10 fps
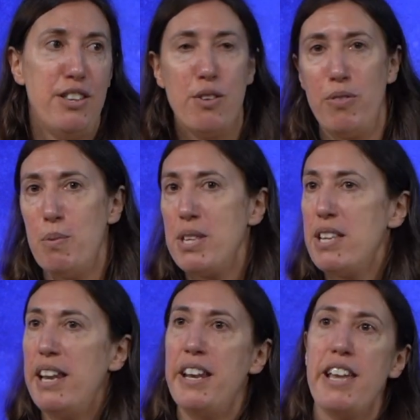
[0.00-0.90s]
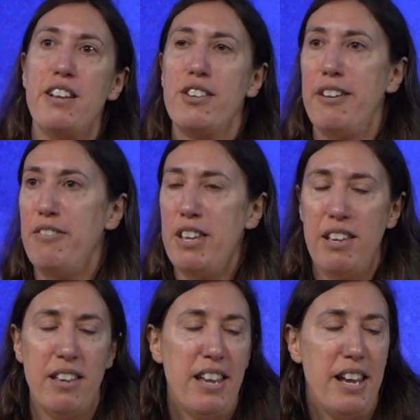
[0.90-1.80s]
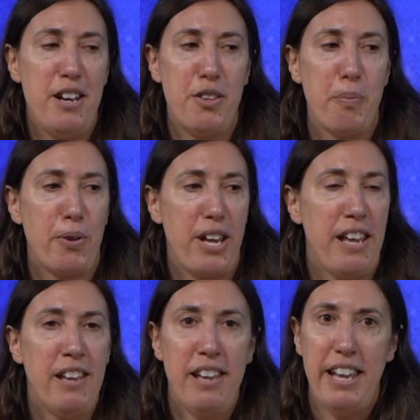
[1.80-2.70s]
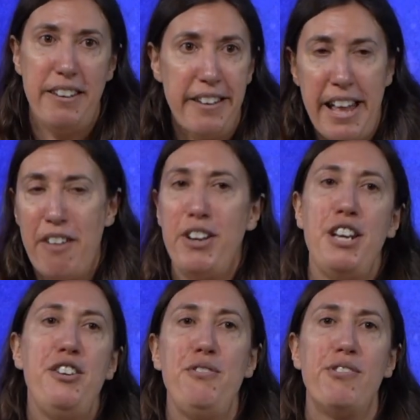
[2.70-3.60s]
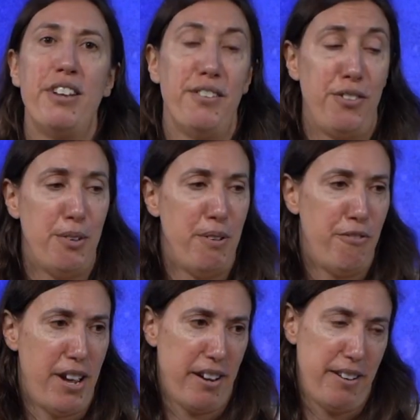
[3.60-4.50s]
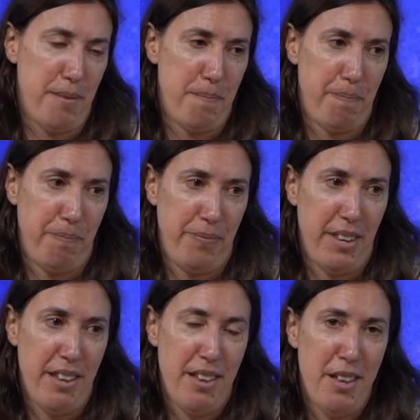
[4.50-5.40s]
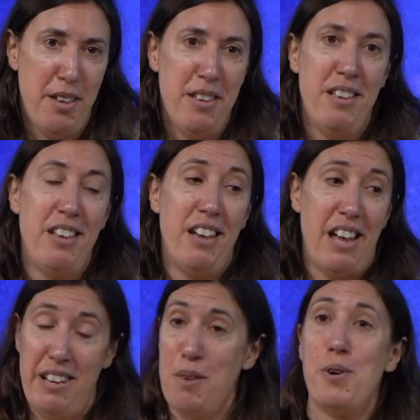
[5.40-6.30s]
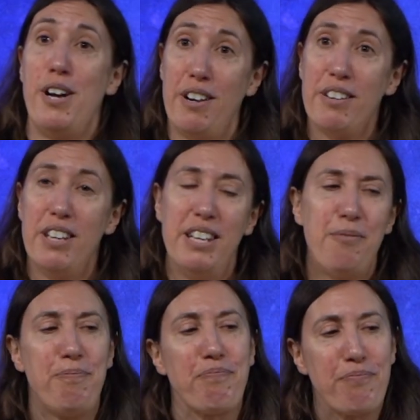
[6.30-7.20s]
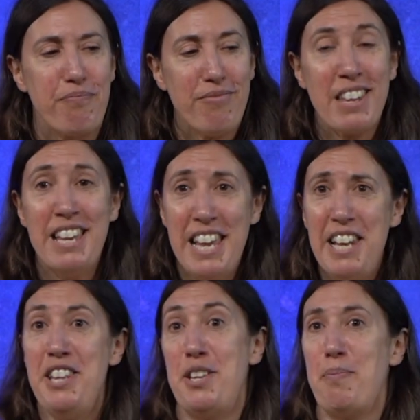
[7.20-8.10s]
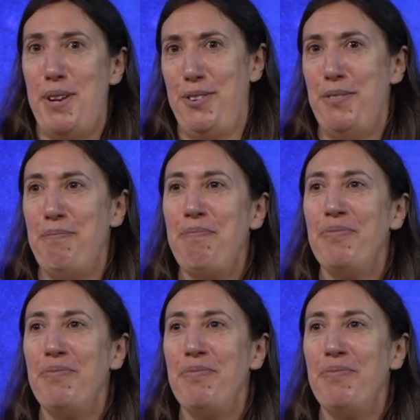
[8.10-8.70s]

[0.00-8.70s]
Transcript: So if there was still any HIV in his body, it didn't have any new cells to infect. And it worked in this person.